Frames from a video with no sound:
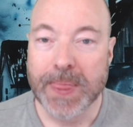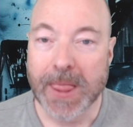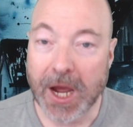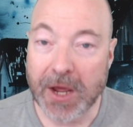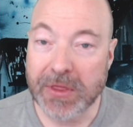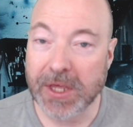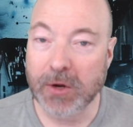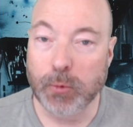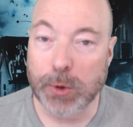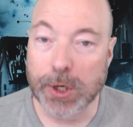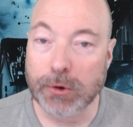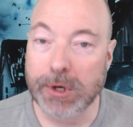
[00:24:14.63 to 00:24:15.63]
I think
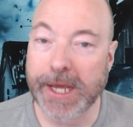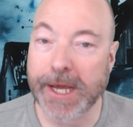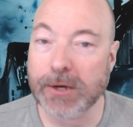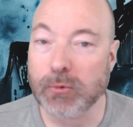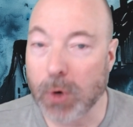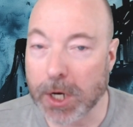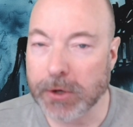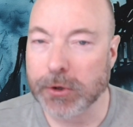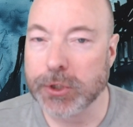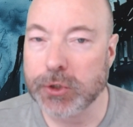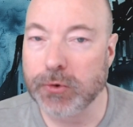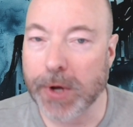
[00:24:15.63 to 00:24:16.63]
we only had 1 or
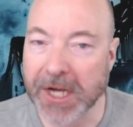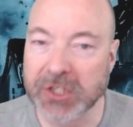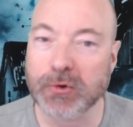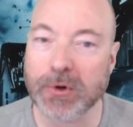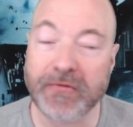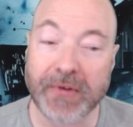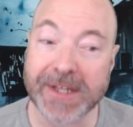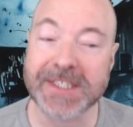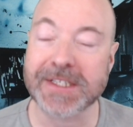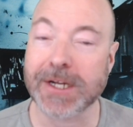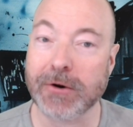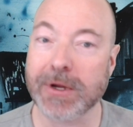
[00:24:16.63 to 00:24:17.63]
2 actual fights
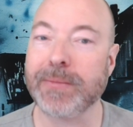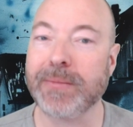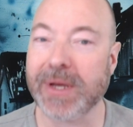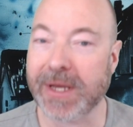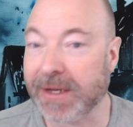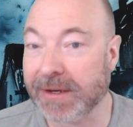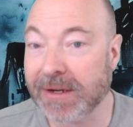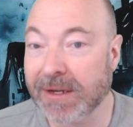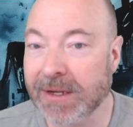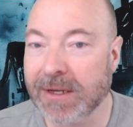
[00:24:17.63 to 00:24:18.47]
in our campaign.